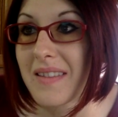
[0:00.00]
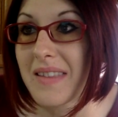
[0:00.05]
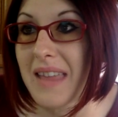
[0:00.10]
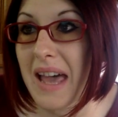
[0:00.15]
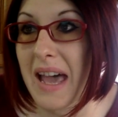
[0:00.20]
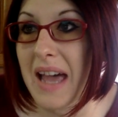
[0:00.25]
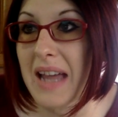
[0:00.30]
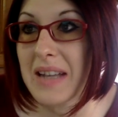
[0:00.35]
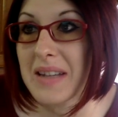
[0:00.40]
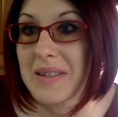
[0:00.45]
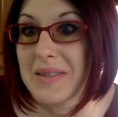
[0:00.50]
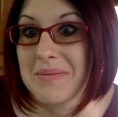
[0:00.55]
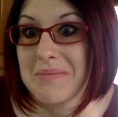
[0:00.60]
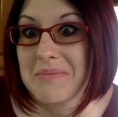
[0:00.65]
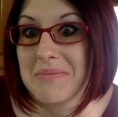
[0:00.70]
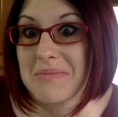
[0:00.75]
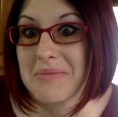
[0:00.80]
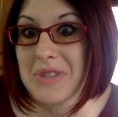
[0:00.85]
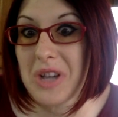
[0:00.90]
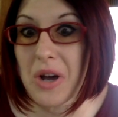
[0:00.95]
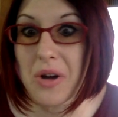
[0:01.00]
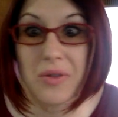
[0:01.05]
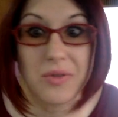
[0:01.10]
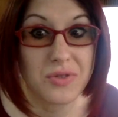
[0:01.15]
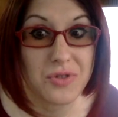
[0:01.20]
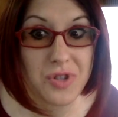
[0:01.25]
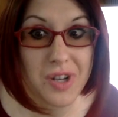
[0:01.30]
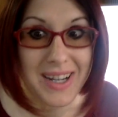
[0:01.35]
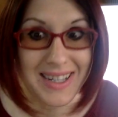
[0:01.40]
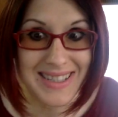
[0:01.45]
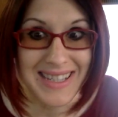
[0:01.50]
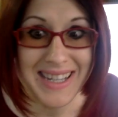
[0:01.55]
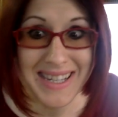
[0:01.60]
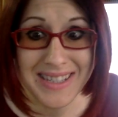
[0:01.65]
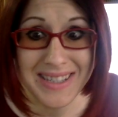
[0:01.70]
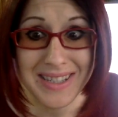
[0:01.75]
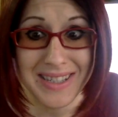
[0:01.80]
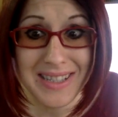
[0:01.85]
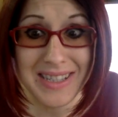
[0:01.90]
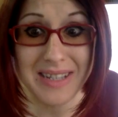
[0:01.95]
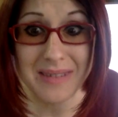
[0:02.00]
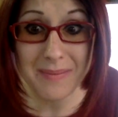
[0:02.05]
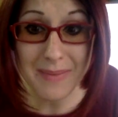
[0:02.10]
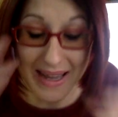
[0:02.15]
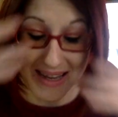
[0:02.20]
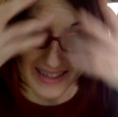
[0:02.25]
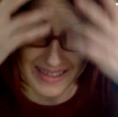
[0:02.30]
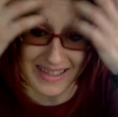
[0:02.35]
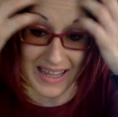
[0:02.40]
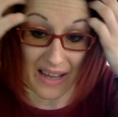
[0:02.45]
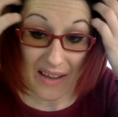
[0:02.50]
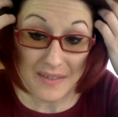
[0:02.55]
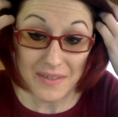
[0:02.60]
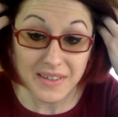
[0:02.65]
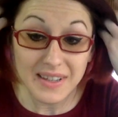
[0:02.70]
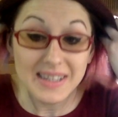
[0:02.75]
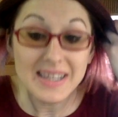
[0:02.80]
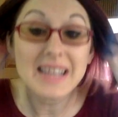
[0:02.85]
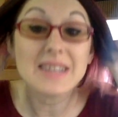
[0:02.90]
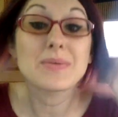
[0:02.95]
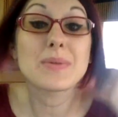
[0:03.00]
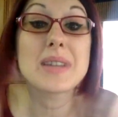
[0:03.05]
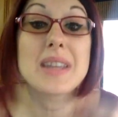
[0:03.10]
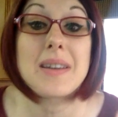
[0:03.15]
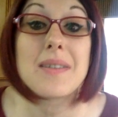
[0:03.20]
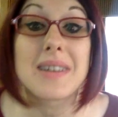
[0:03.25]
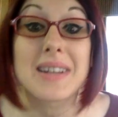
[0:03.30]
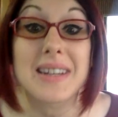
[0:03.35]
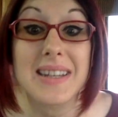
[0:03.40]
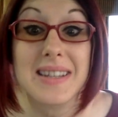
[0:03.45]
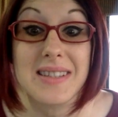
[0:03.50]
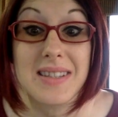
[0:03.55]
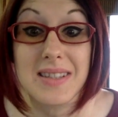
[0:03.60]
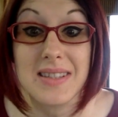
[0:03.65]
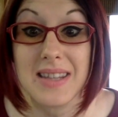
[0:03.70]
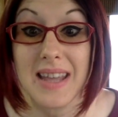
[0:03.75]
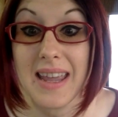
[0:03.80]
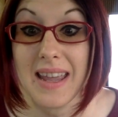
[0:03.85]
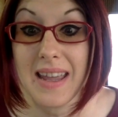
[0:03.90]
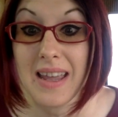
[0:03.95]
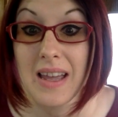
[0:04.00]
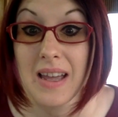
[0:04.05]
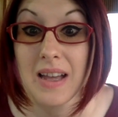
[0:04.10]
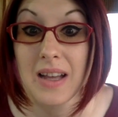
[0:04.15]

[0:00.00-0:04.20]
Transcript: that don't draw attention to myself. And that's really what it is. It's like